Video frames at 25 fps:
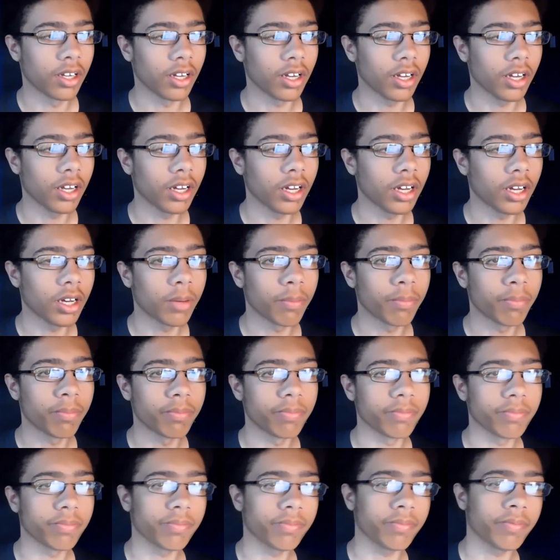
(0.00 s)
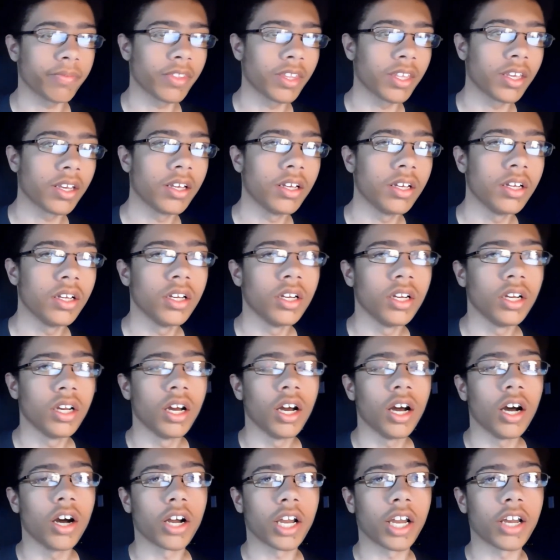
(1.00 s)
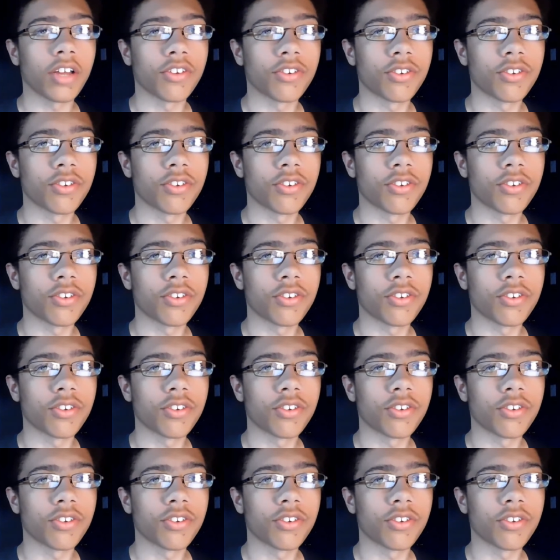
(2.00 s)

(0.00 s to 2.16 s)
Um, okay,